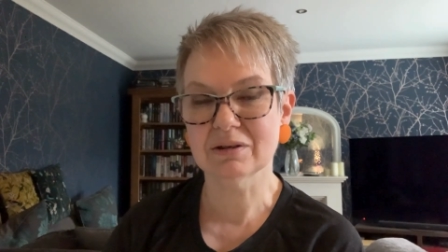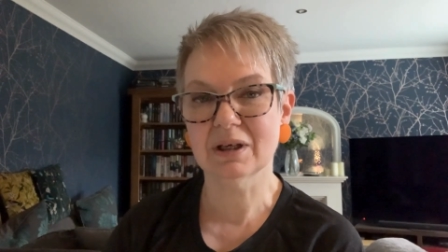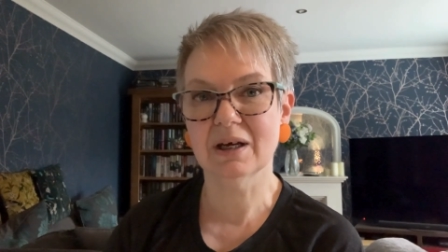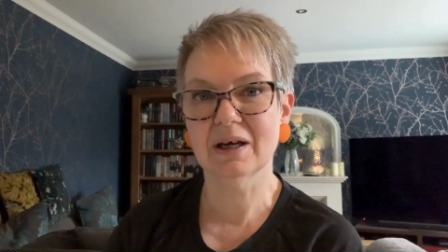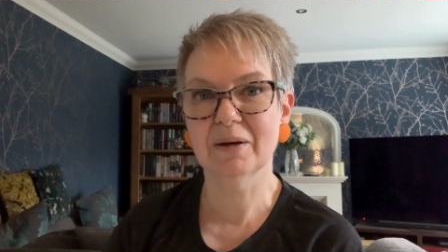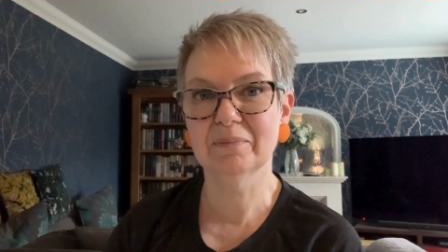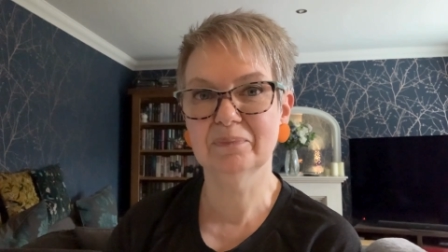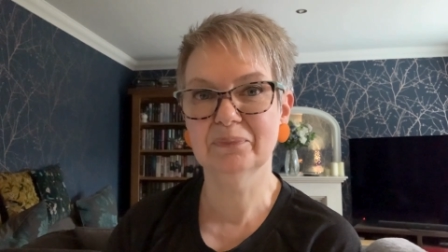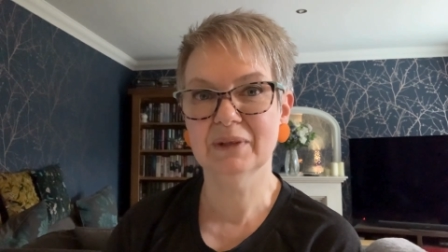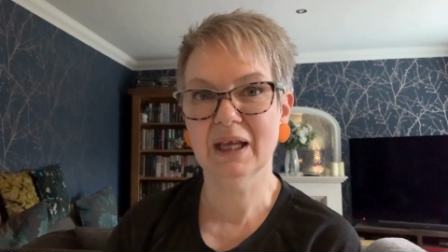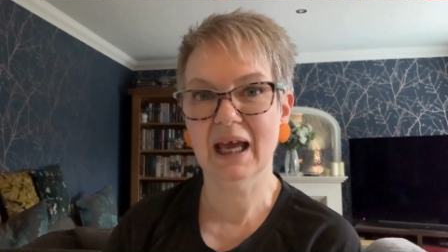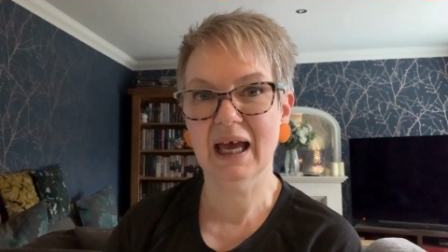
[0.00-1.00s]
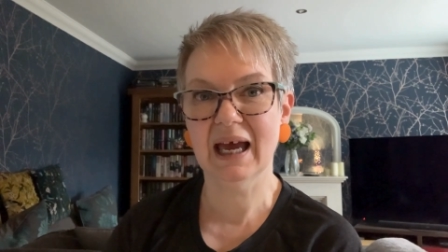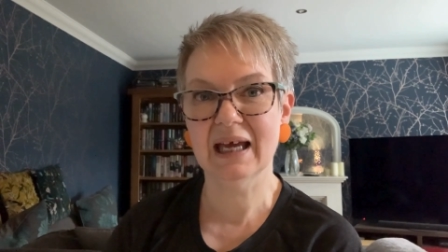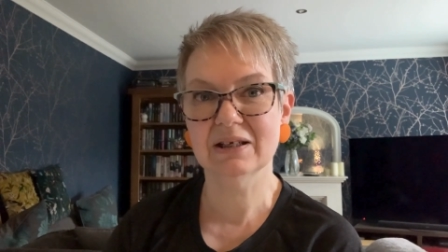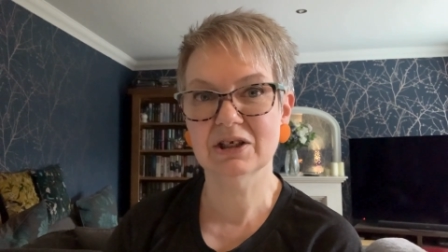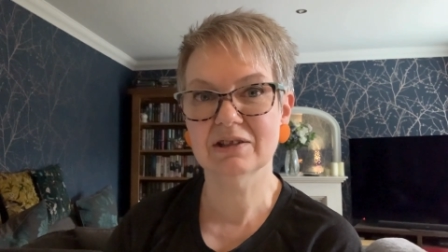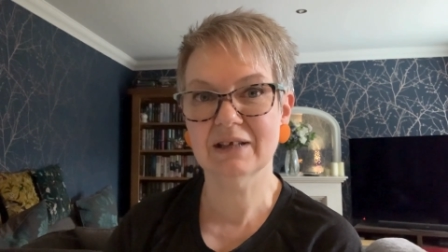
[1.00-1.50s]

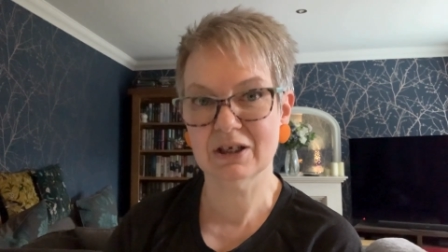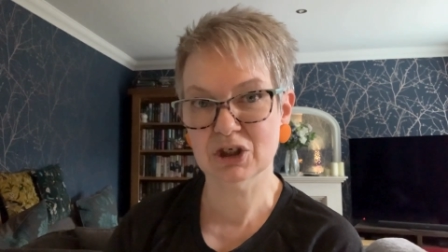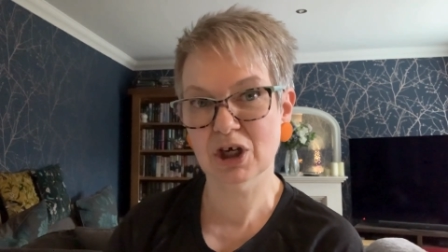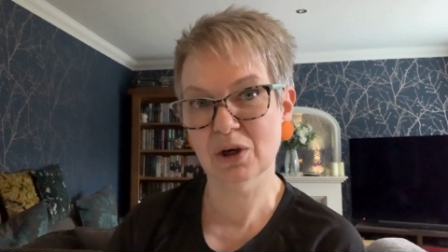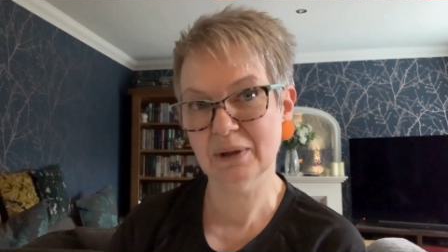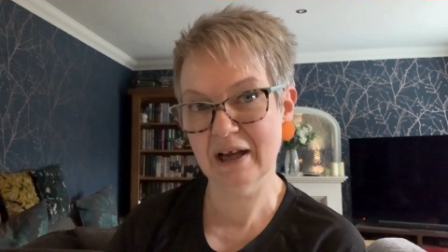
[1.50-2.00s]
and that child